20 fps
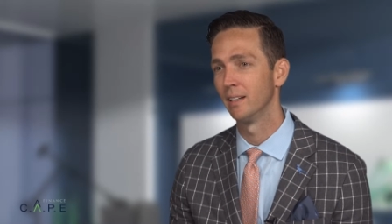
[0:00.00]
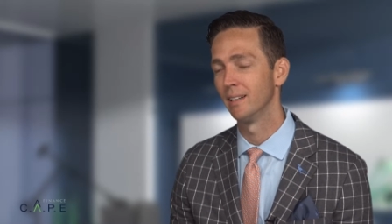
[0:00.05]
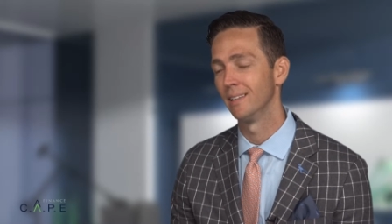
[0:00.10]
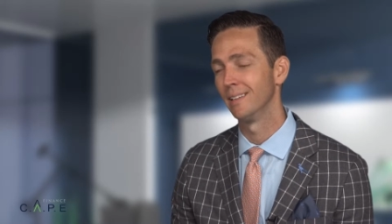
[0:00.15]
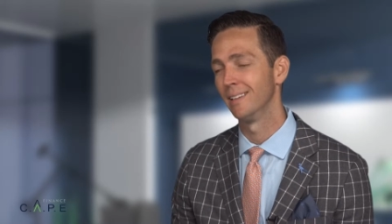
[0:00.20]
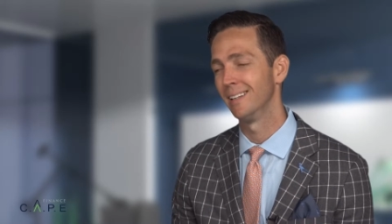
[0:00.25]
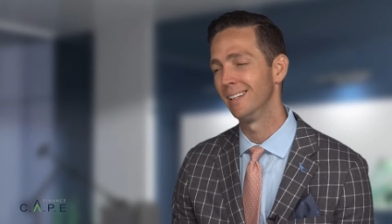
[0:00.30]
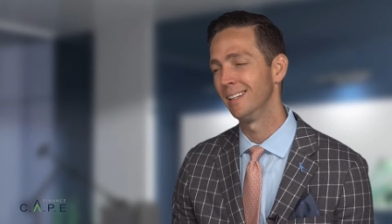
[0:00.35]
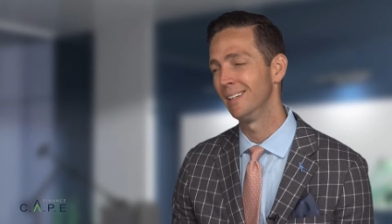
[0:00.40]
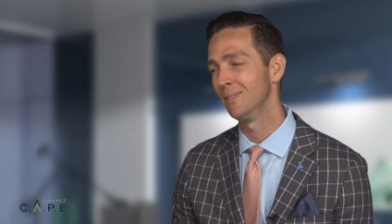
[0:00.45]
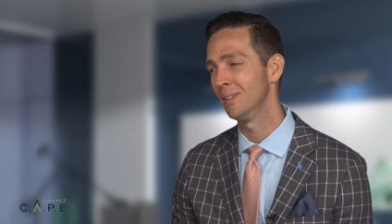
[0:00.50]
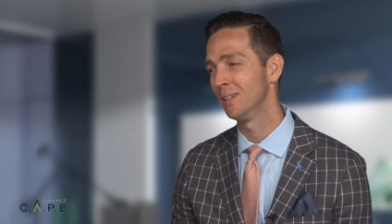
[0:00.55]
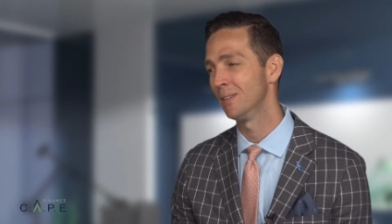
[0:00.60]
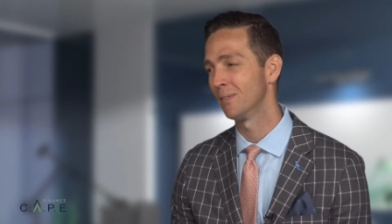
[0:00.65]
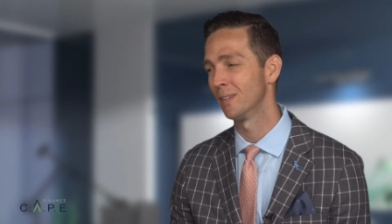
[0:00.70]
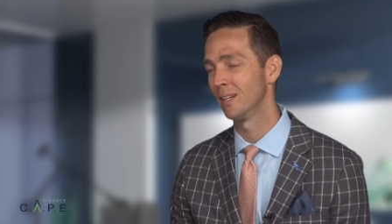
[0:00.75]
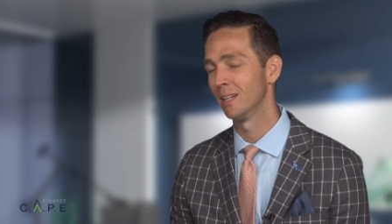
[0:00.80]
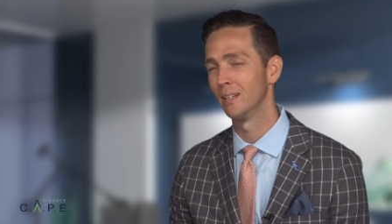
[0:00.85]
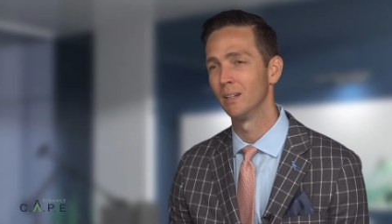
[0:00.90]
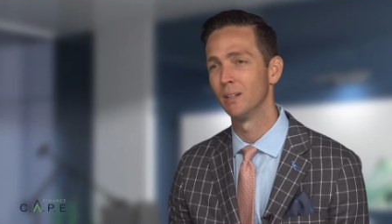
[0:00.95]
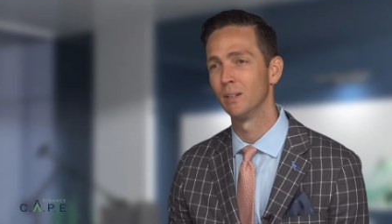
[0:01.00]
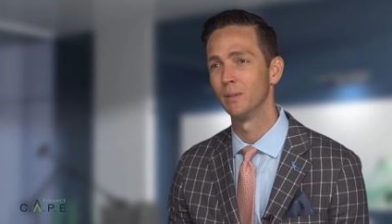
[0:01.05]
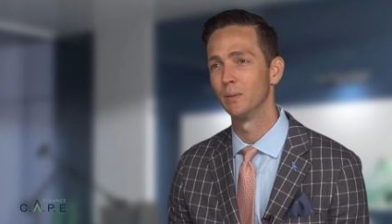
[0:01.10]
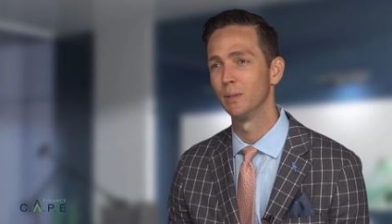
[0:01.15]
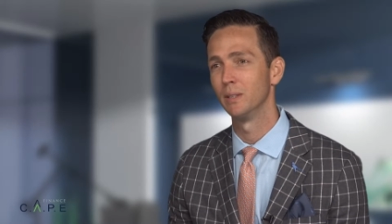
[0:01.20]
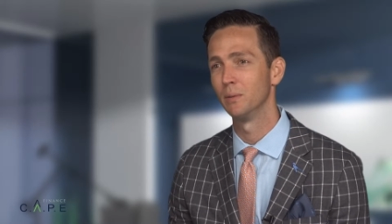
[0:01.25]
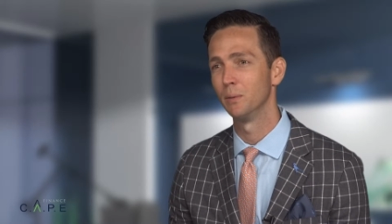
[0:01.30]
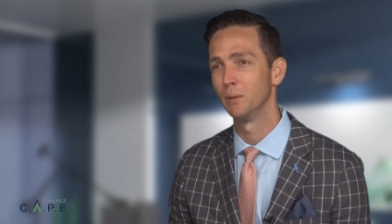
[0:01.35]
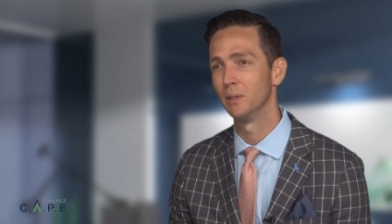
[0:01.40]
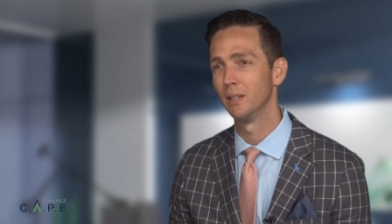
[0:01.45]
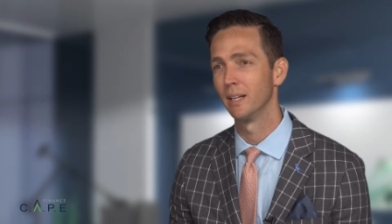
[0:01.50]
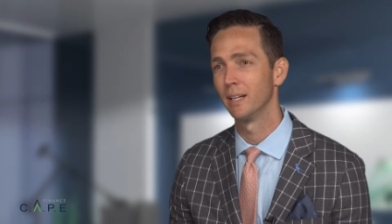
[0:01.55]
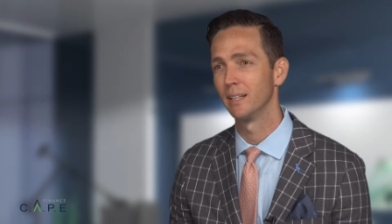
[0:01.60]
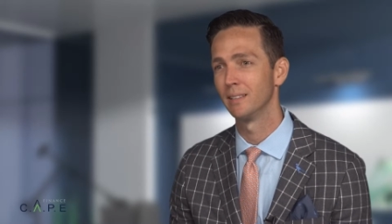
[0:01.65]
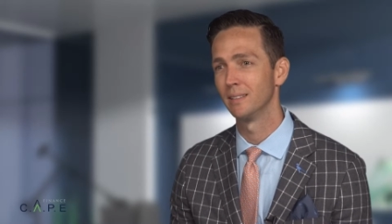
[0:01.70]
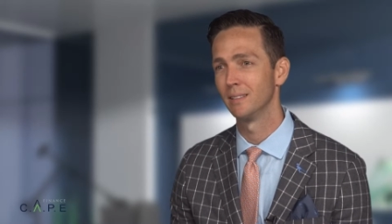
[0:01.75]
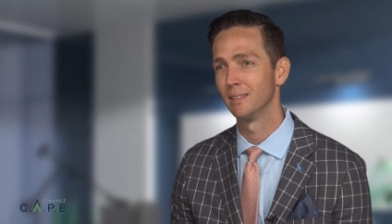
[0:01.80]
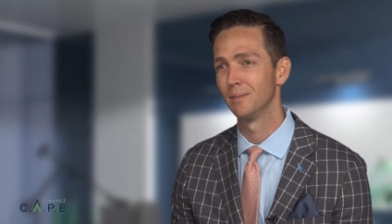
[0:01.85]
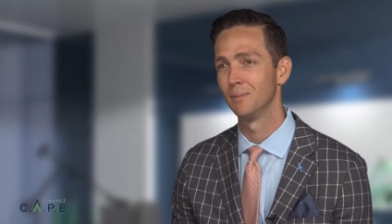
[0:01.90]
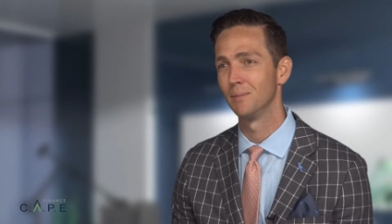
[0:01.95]
And even if they don't, we like
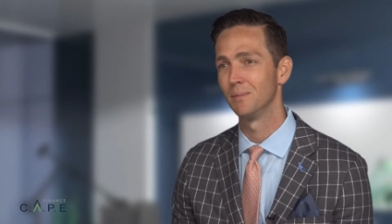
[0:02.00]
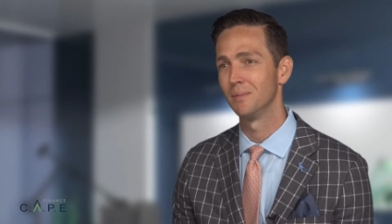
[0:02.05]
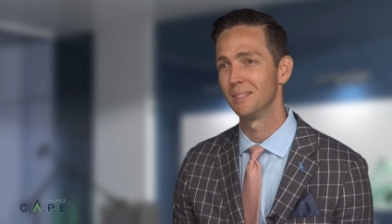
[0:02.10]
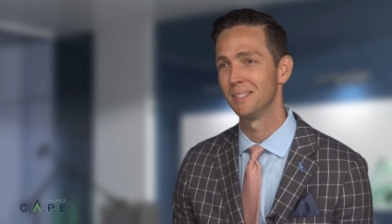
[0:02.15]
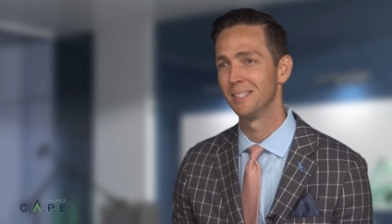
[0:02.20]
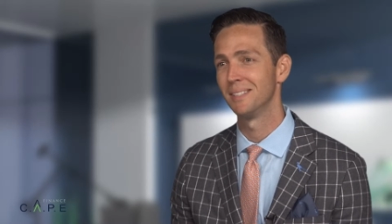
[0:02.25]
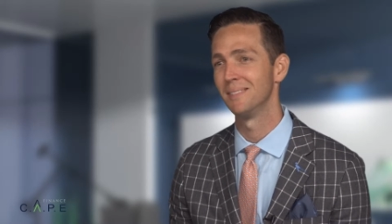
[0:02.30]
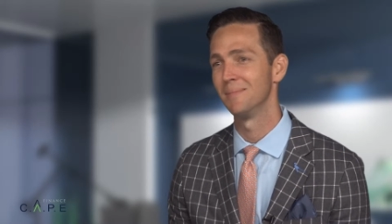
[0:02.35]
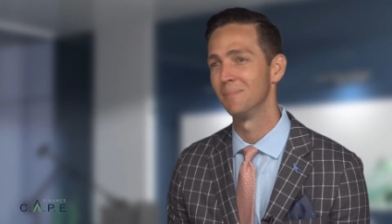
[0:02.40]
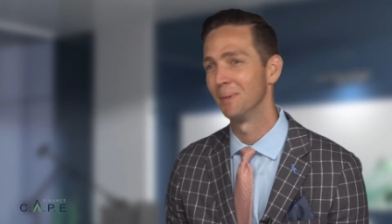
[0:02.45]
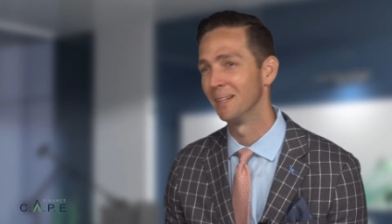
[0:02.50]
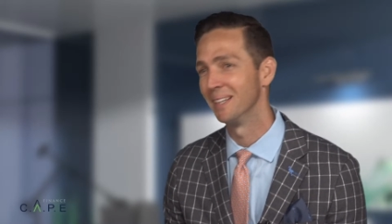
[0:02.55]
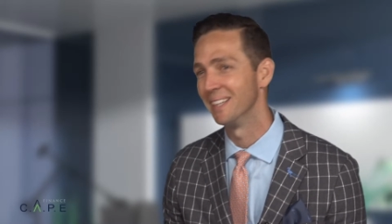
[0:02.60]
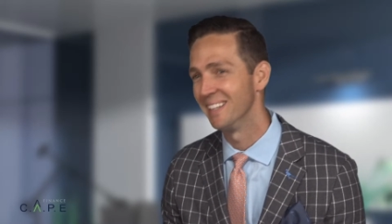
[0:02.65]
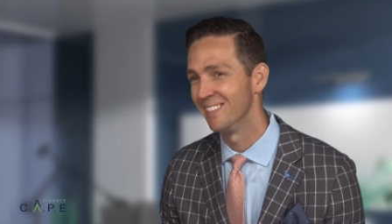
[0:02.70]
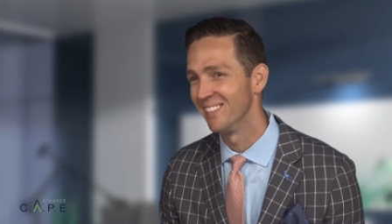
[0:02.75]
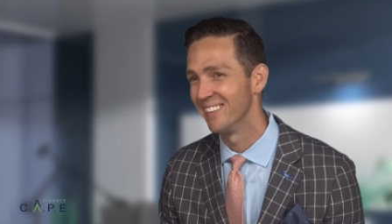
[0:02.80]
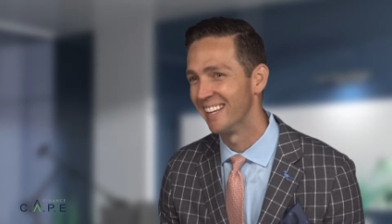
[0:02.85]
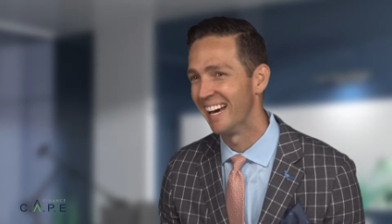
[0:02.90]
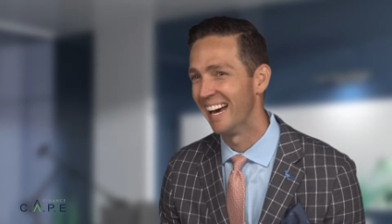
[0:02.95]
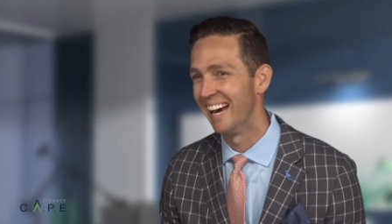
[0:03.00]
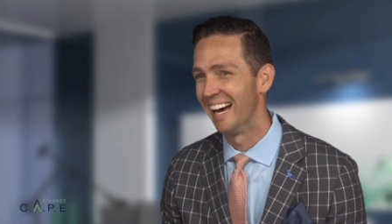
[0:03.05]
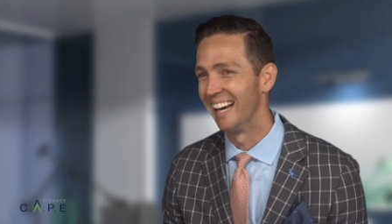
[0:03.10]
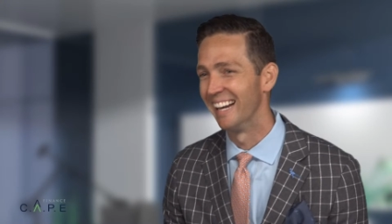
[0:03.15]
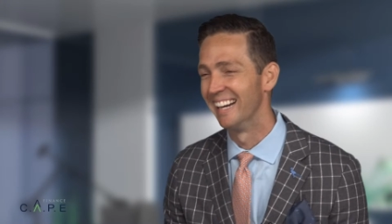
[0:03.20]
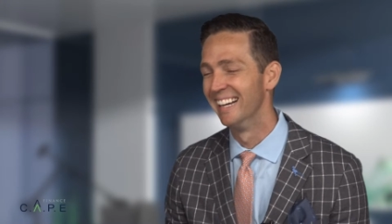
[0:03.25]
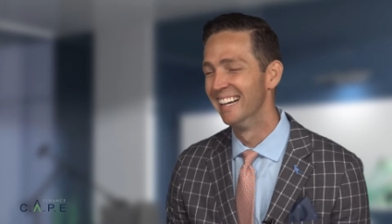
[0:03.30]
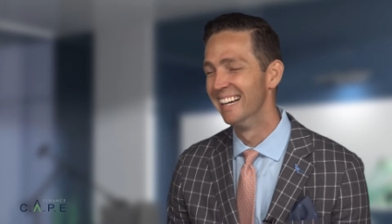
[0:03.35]
to believe that.